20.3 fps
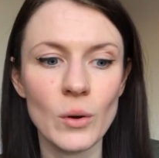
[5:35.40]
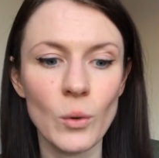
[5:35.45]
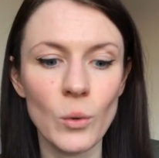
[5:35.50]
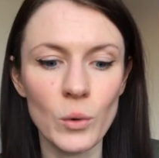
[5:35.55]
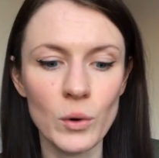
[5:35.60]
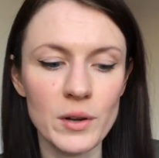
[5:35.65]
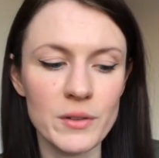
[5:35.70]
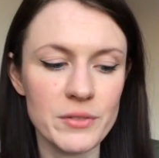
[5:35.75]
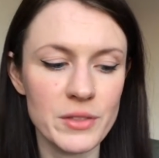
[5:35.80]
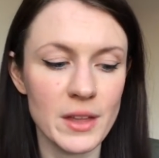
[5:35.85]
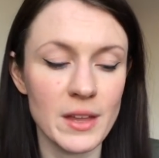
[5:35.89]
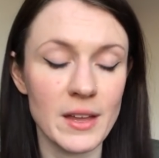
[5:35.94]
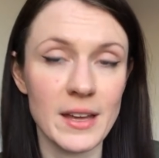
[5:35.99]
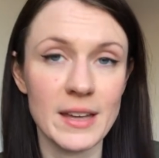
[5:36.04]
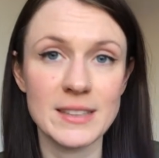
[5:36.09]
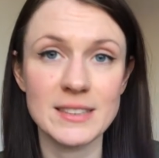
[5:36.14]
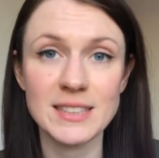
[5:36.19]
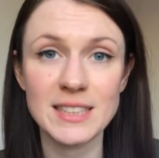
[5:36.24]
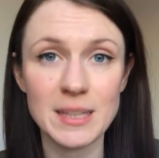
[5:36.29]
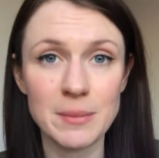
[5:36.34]
all of the
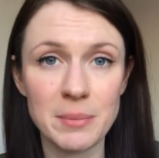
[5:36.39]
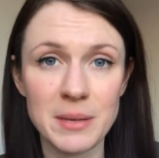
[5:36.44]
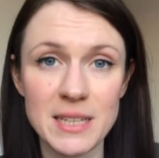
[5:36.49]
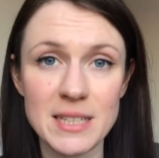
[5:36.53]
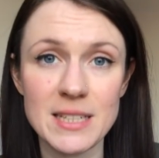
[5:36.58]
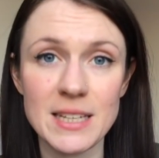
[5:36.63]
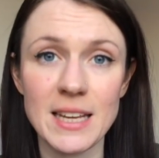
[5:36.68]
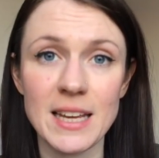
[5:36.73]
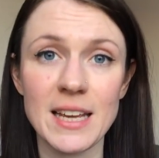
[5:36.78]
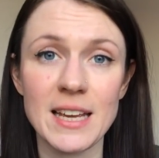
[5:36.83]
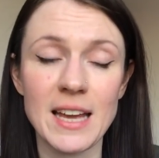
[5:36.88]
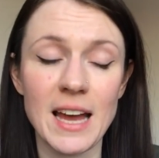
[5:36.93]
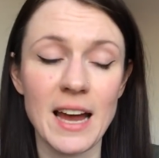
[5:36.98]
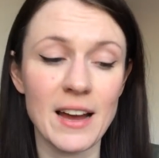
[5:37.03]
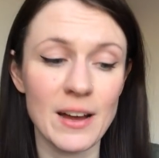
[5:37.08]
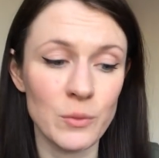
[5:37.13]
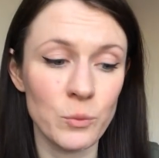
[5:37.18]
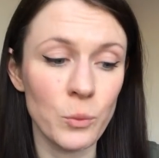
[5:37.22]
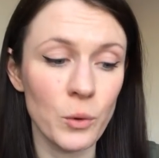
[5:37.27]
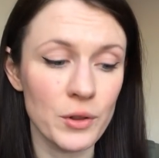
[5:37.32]
CPD
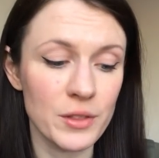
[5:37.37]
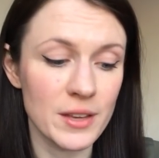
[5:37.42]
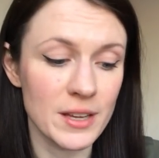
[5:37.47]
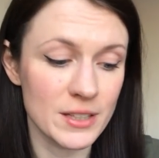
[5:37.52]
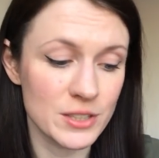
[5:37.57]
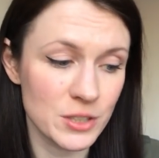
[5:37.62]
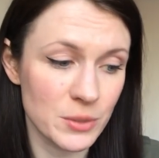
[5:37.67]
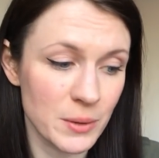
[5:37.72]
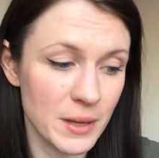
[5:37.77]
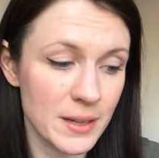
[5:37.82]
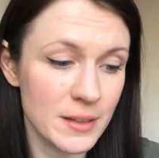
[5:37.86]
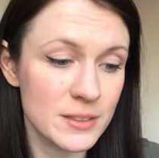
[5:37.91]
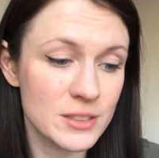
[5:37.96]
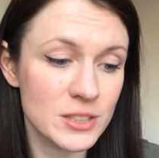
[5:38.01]
and what they're doing.